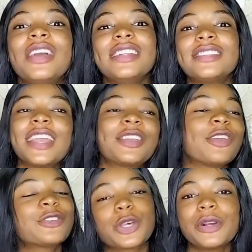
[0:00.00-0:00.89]
thank you
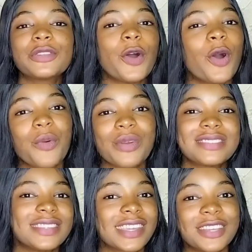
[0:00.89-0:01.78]
so much for always
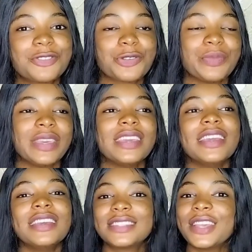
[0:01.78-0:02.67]
sticking to me
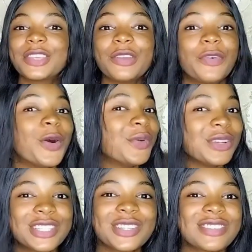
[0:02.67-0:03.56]
thank you for always
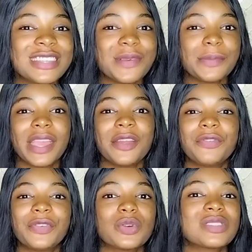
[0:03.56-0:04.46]
choosing bb
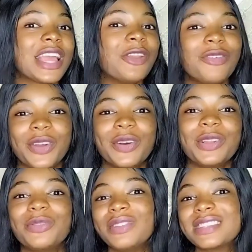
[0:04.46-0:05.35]
feels i love you all
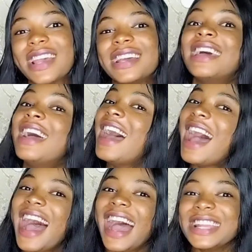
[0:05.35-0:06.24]
of this and
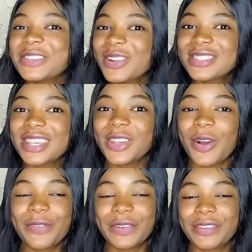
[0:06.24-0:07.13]
i do not take it all
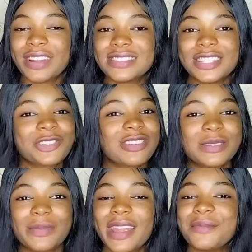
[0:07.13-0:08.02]
for granted trust me
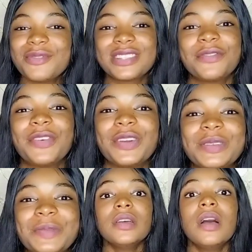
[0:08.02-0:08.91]
i'm rooting for
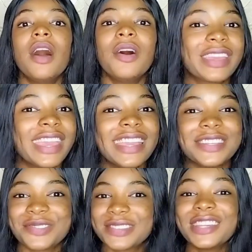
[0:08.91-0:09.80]
you okay so
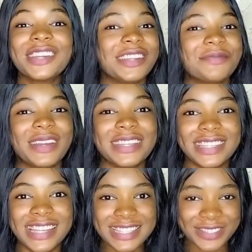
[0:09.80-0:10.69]
see you in my
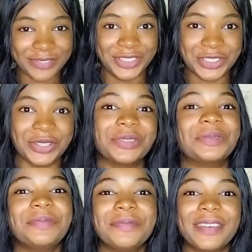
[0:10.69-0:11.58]
next video
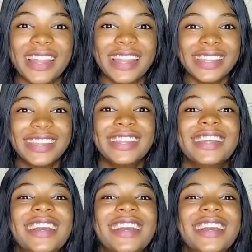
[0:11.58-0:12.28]
bye